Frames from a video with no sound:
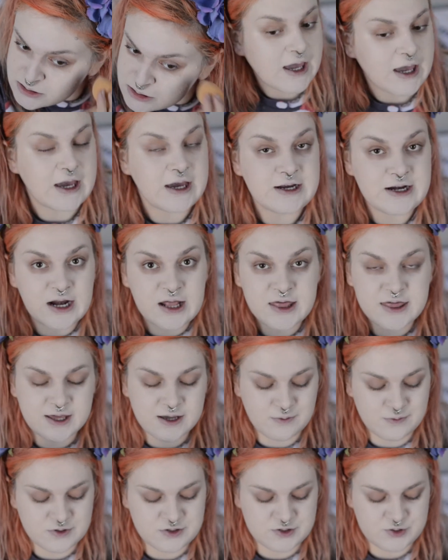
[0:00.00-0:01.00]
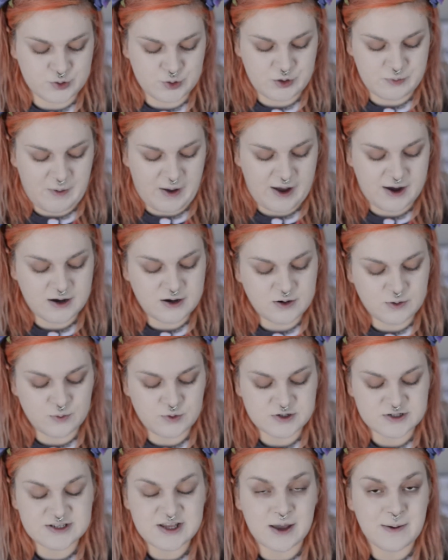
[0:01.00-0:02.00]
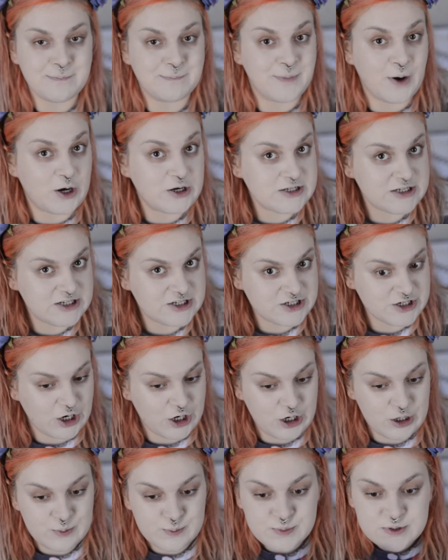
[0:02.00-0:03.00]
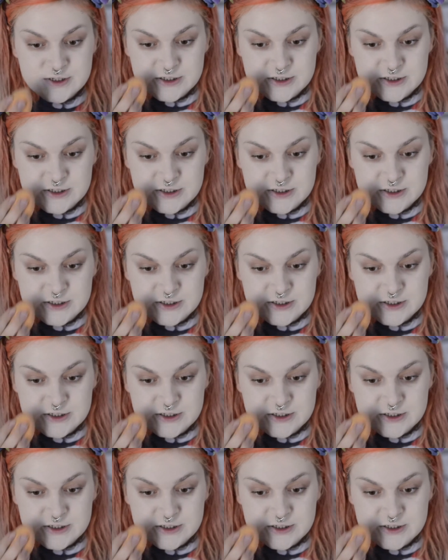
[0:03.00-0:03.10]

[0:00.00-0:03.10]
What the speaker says: Okay, another thing I want to talk about was Body Shop.